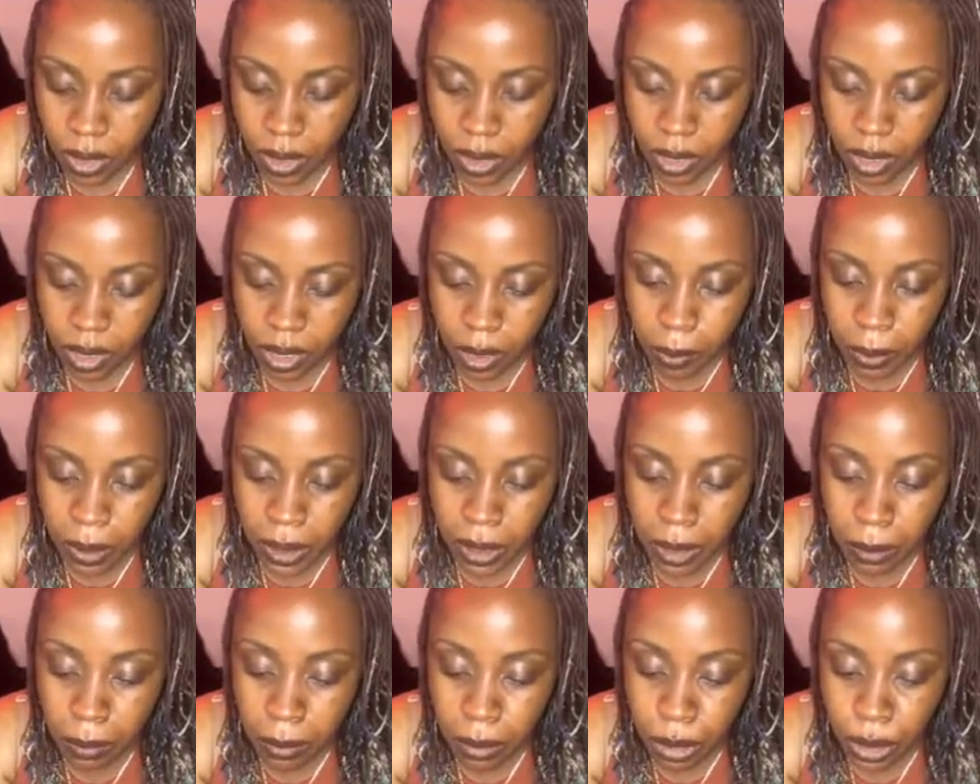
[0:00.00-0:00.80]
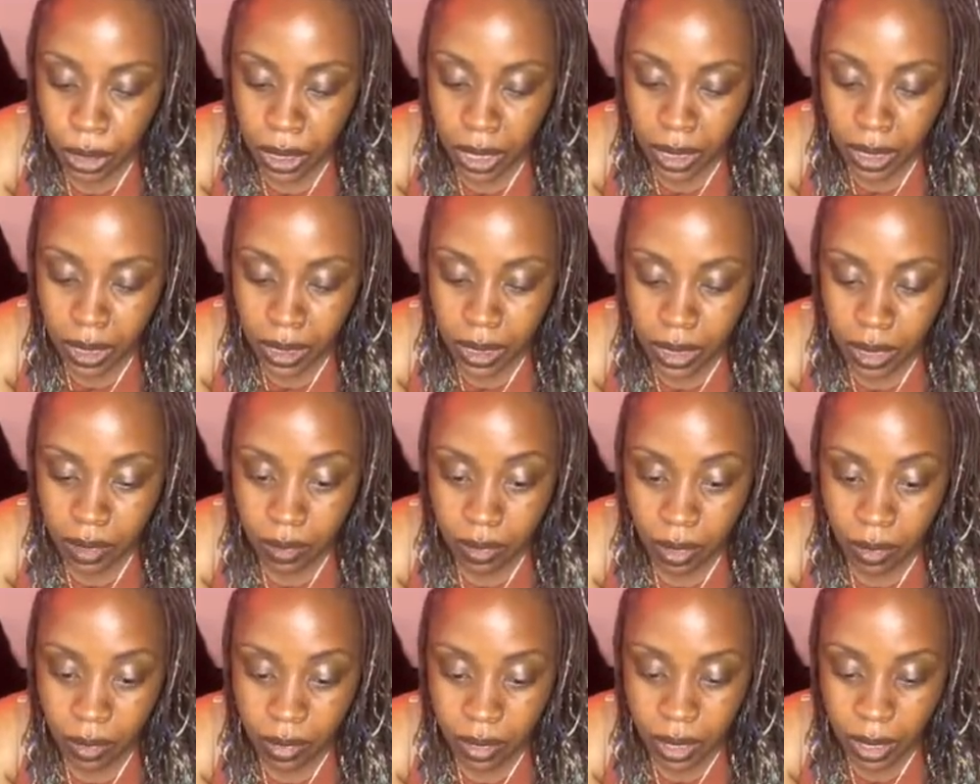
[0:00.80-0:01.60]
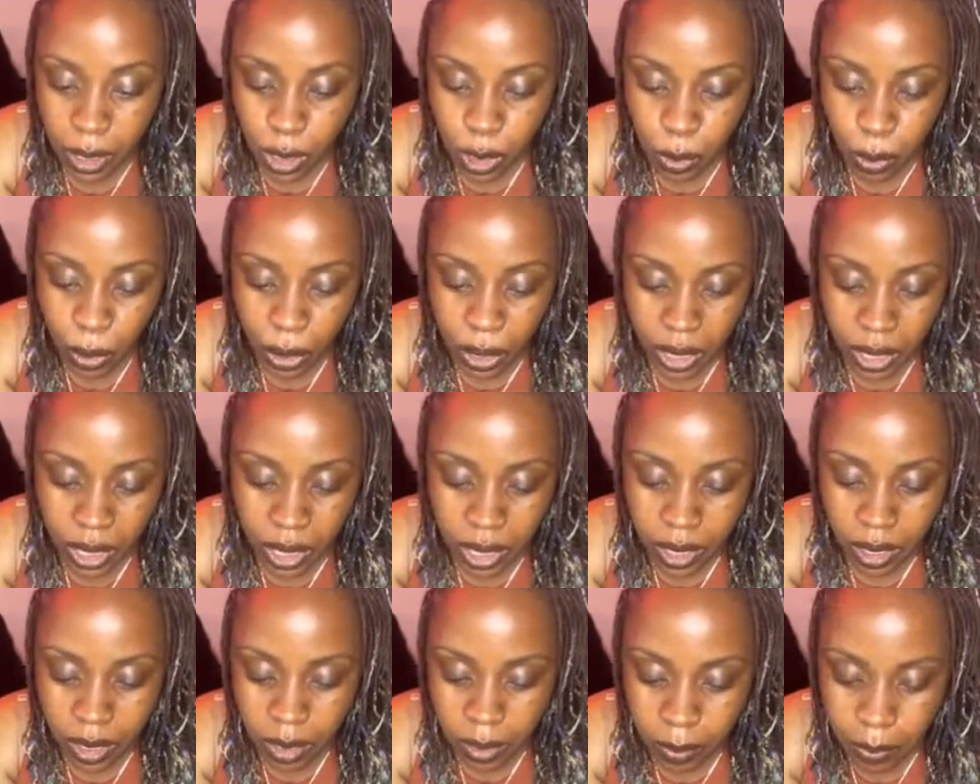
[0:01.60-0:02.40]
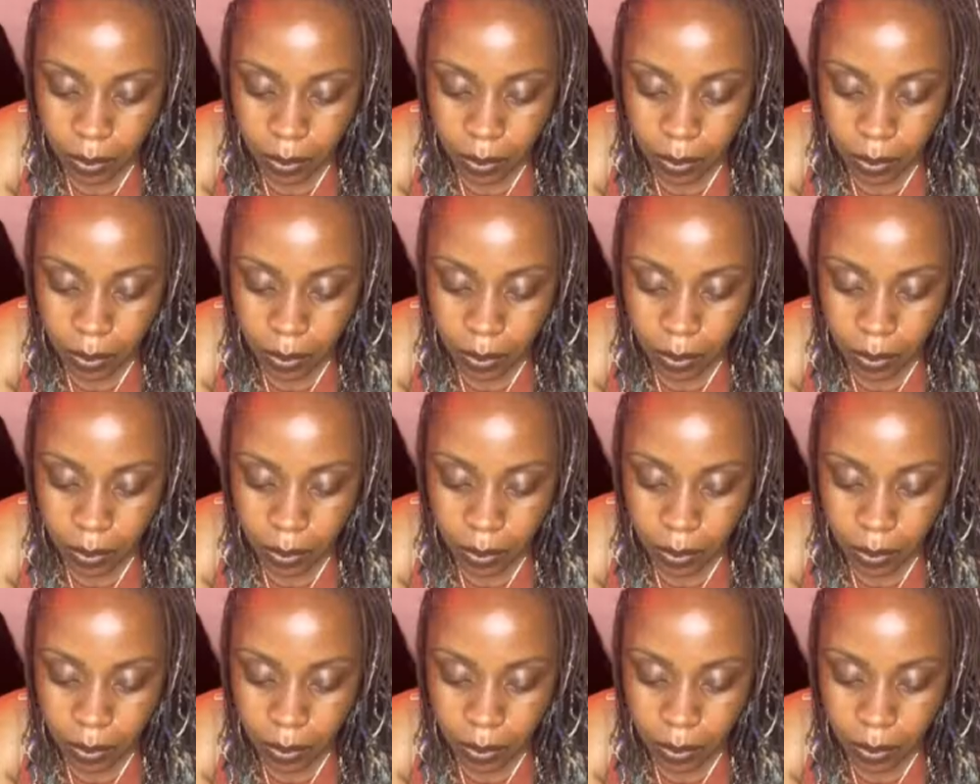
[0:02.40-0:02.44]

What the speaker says: Let me double check to see if everything's working.